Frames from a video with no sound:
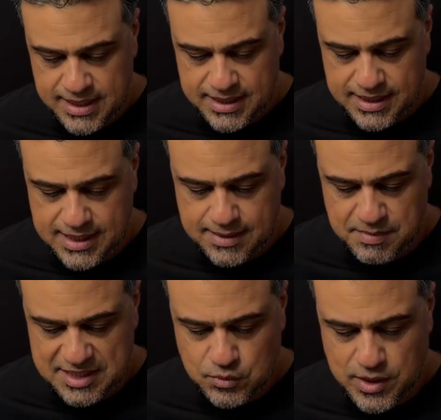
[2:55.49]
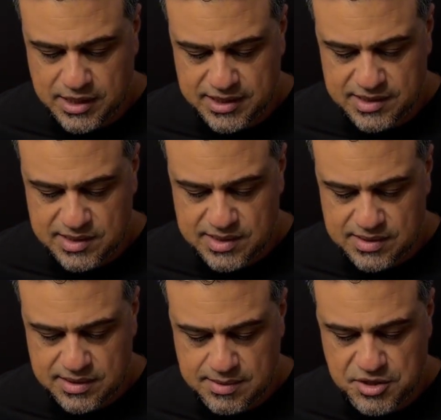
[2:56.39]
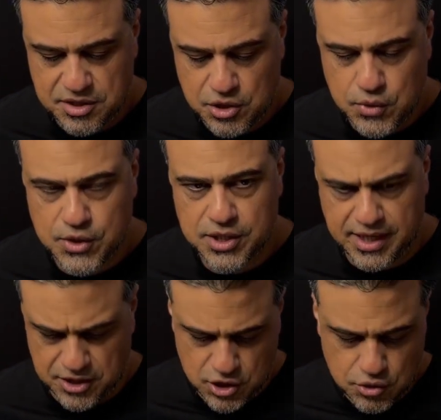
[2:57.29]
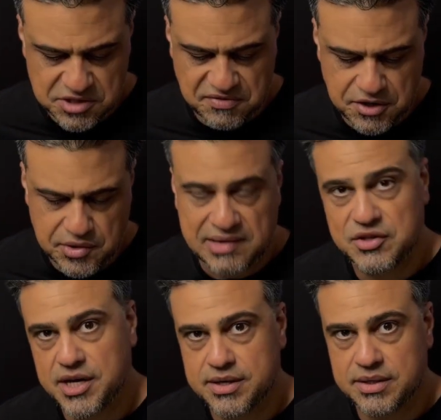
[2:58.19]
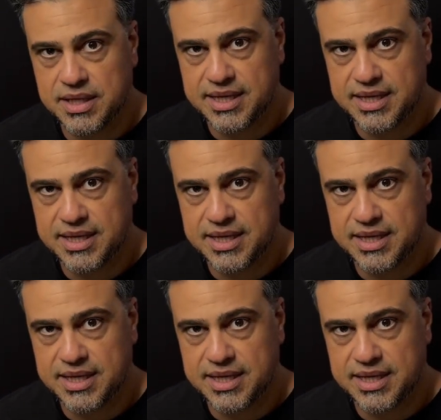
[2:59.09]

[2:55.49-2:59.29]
as well as some of the newer, like the newest video I've done